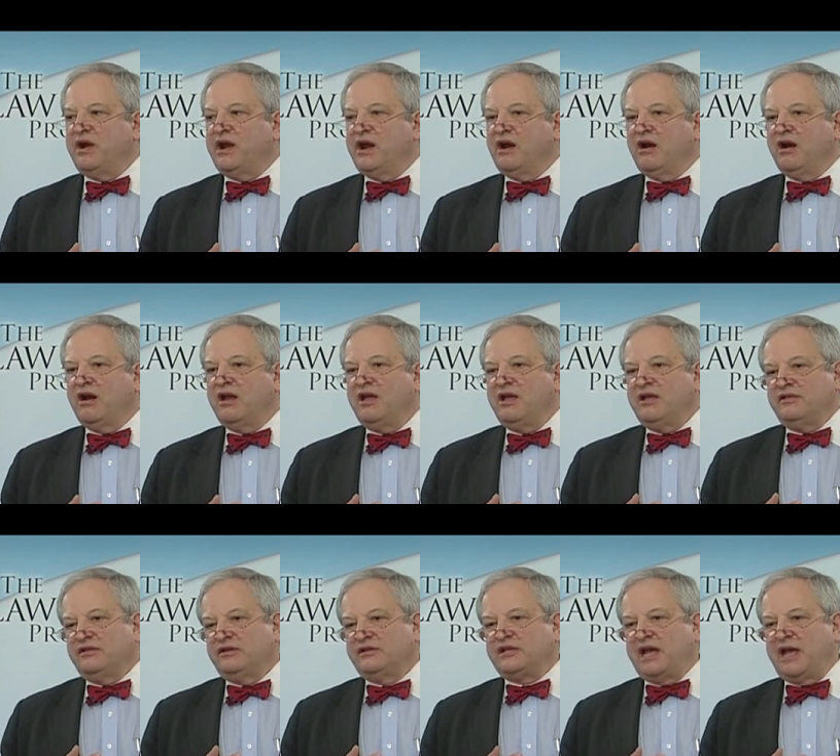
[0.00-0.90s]
where
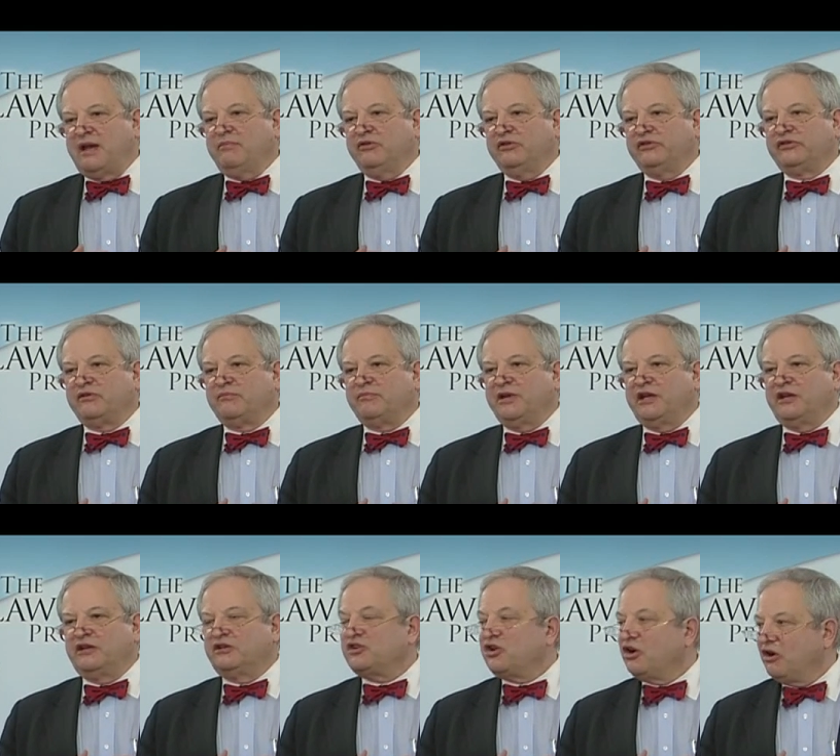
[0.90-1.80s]
the tables are
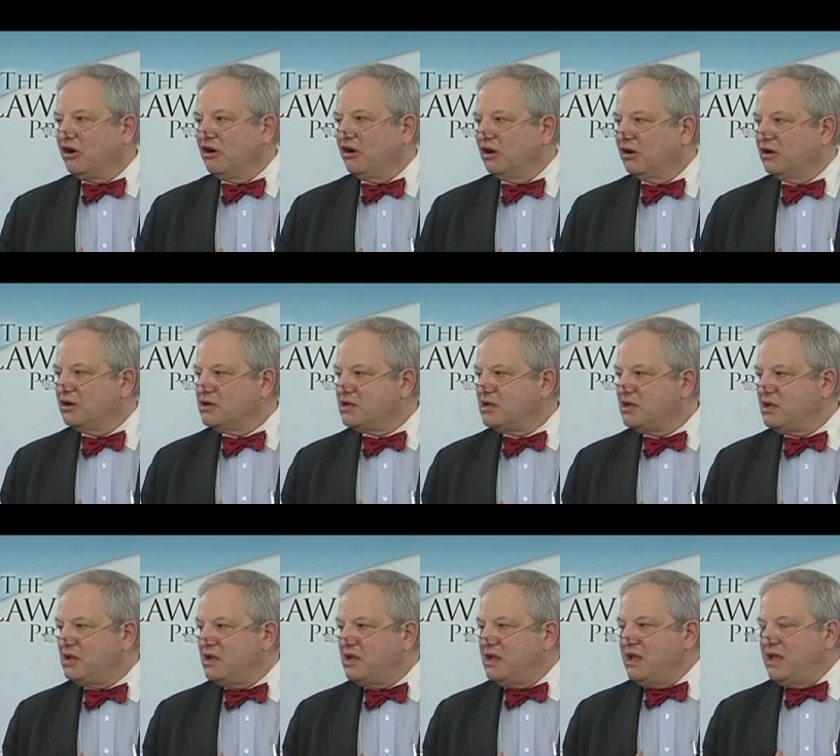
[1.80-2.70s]
being turned
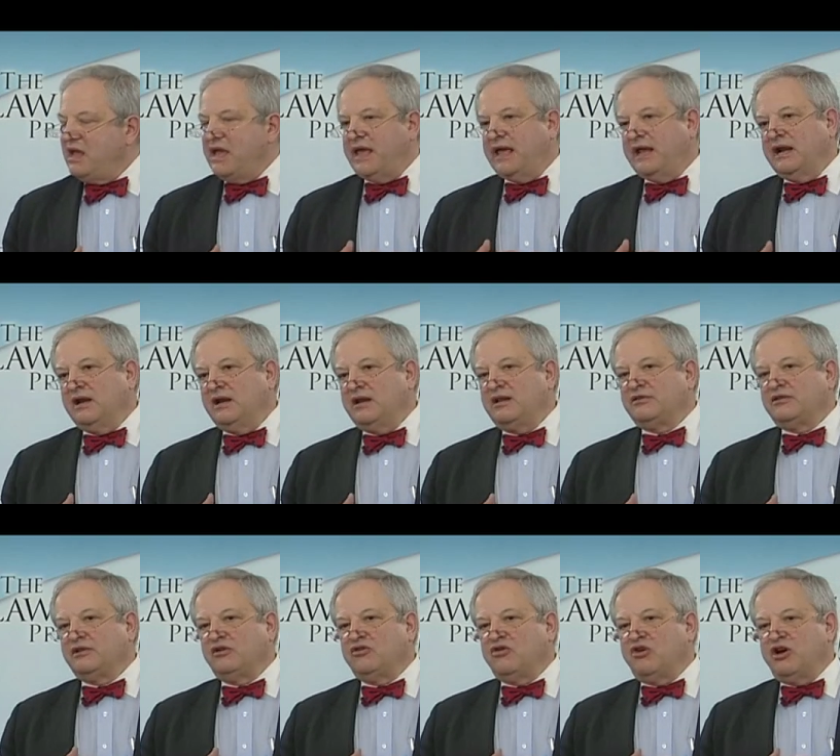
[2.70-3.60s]
and
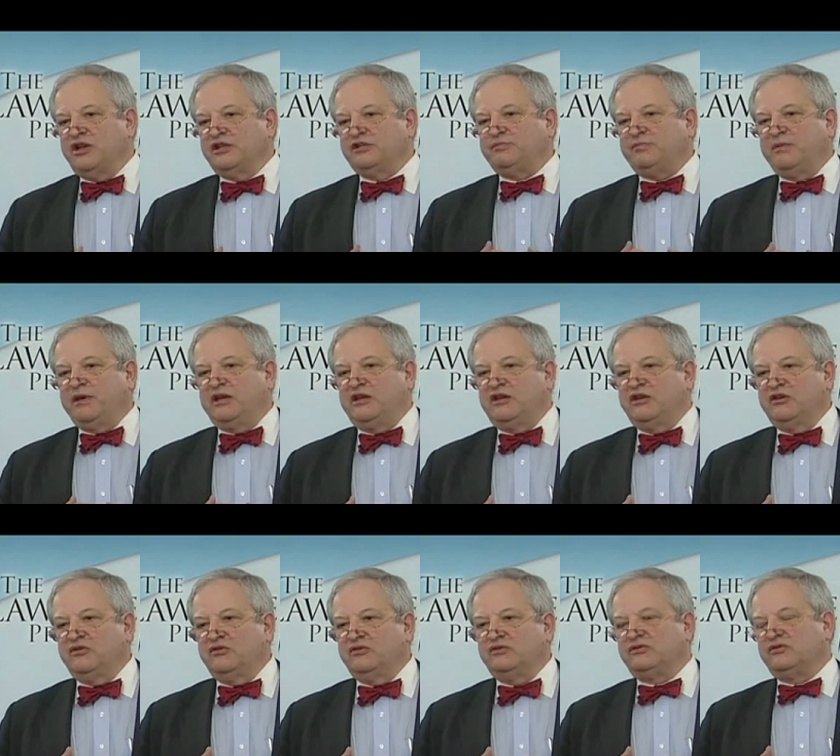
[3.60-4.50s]
the law is being
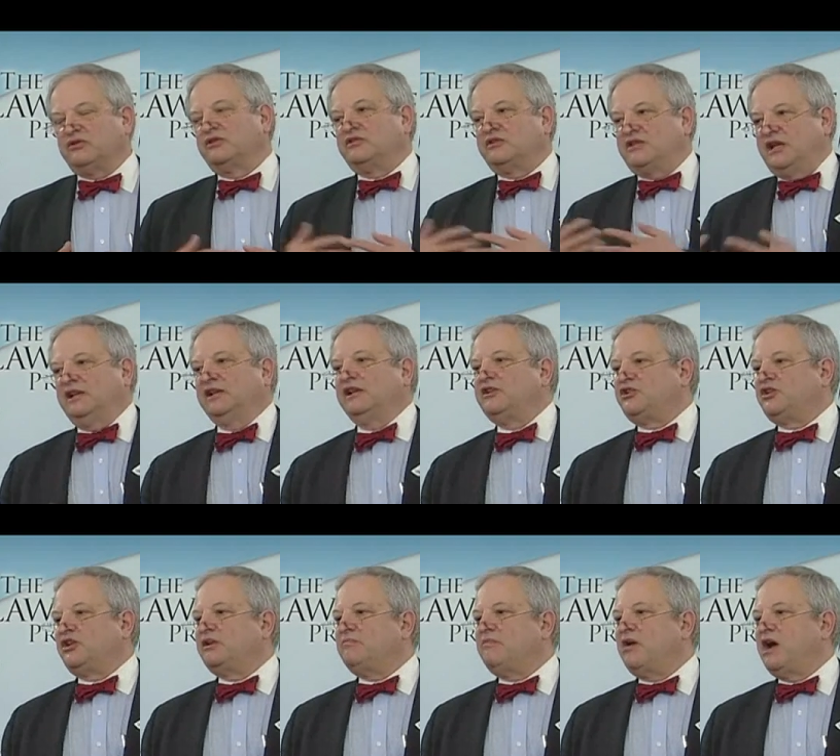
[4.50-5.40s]
used to
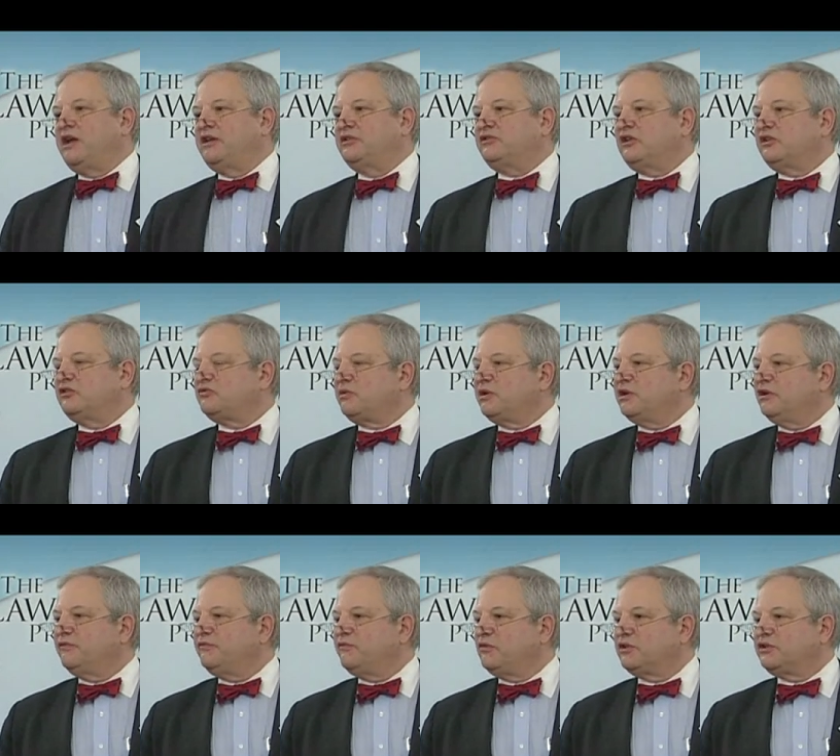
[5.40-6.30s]
delegitimize
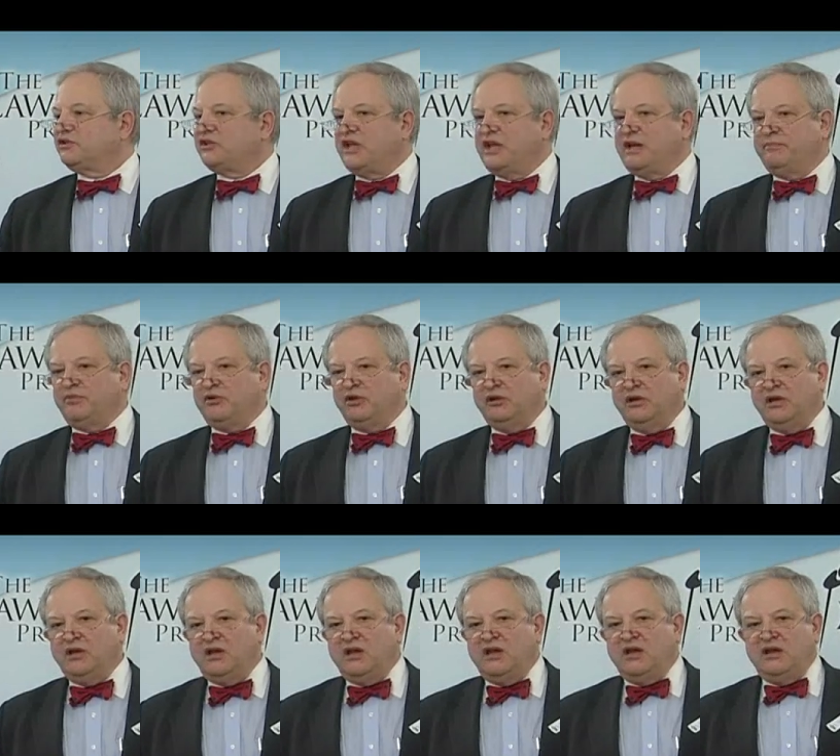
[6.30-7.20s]
Israel, for example,
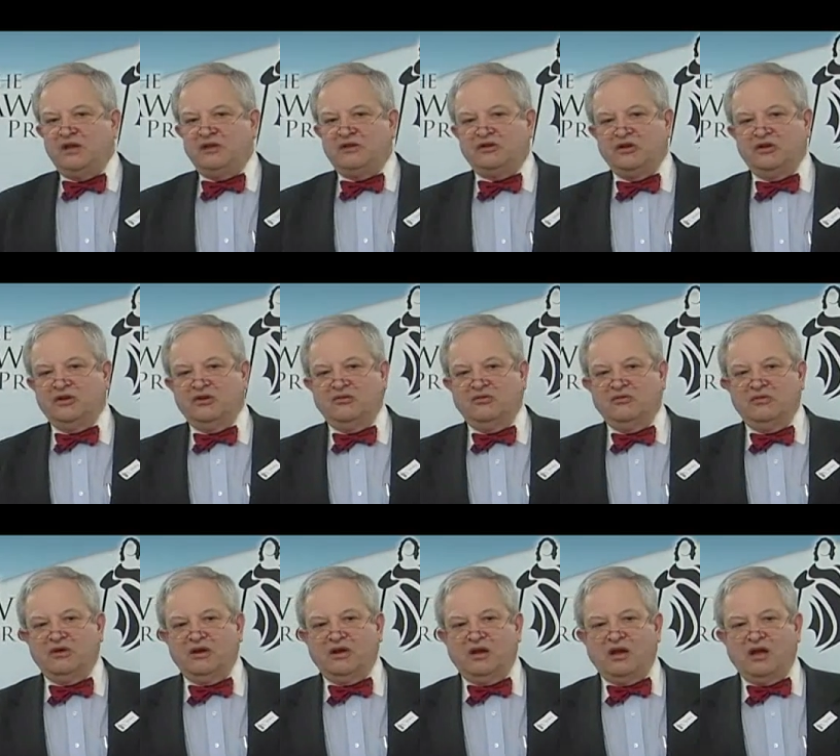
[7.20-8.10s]
to
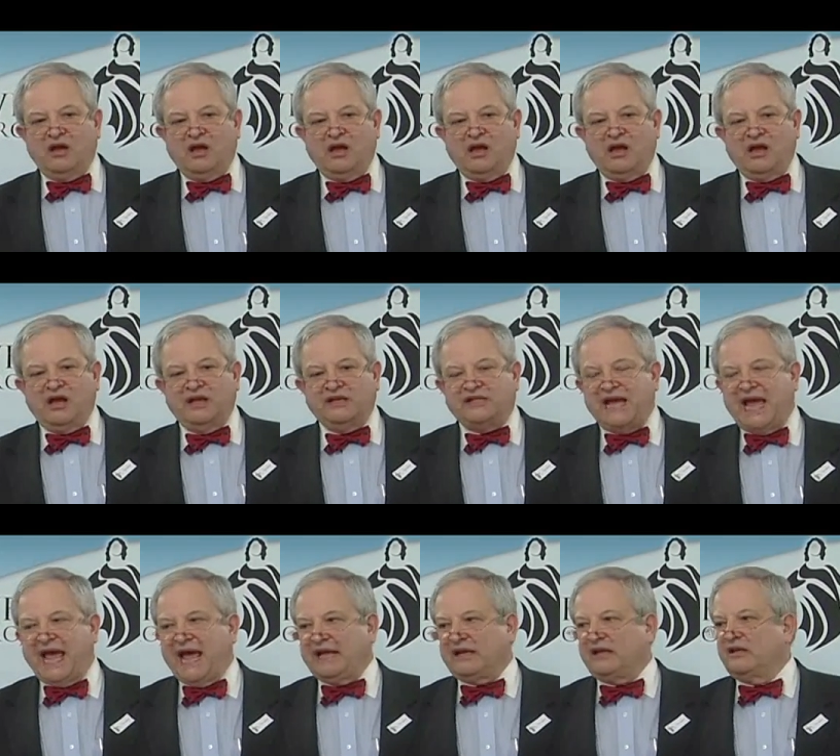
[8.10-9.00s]

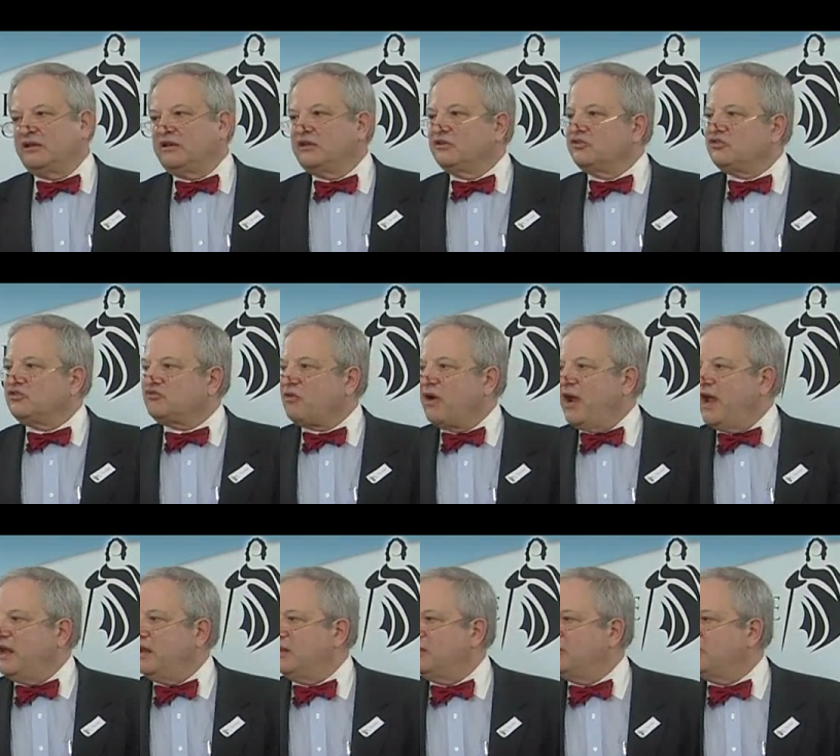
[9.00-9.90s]
attack and
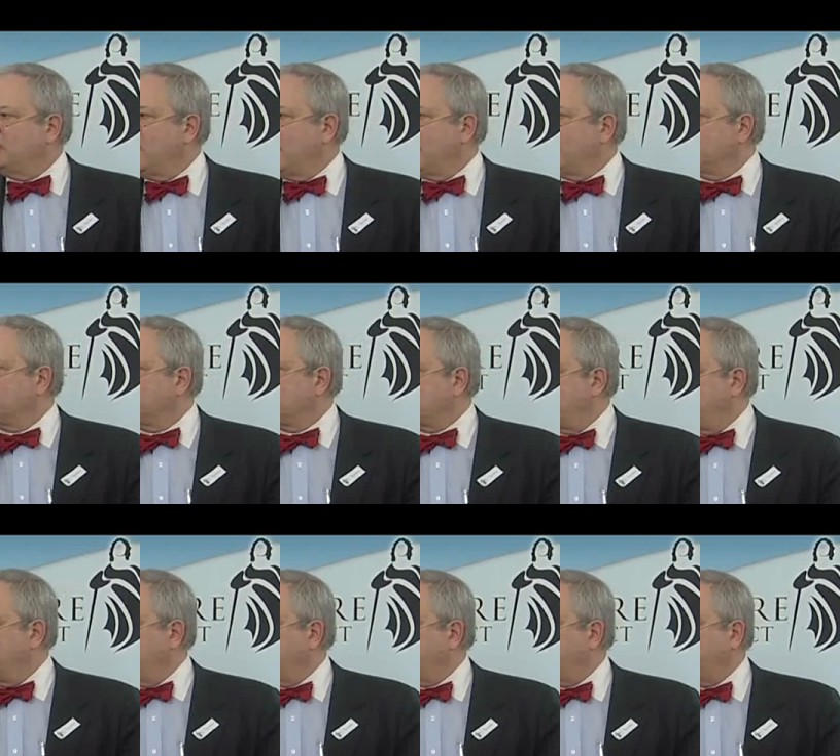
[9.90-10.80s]
constrain the United
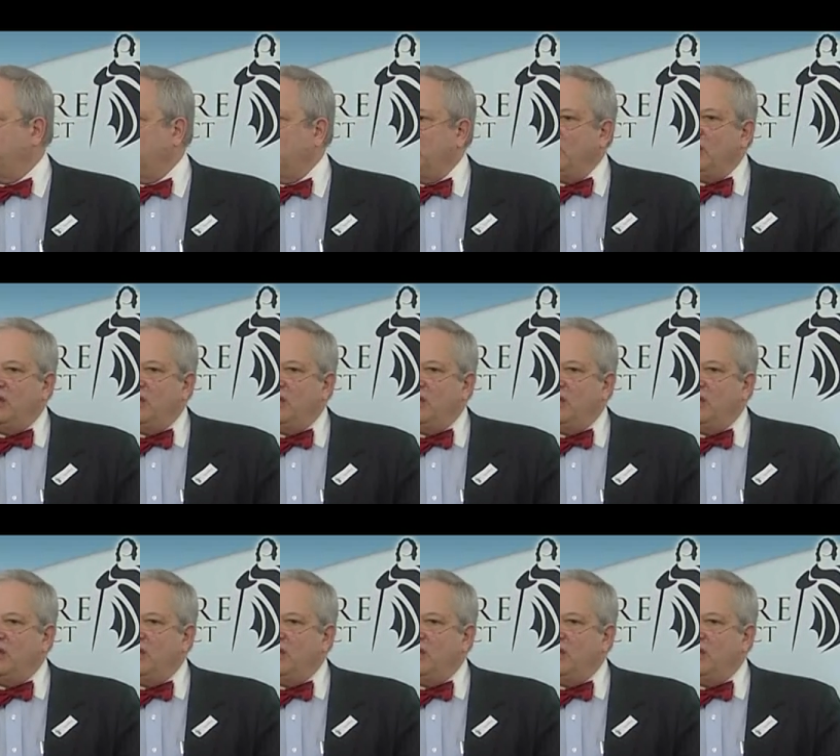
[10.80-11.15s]
States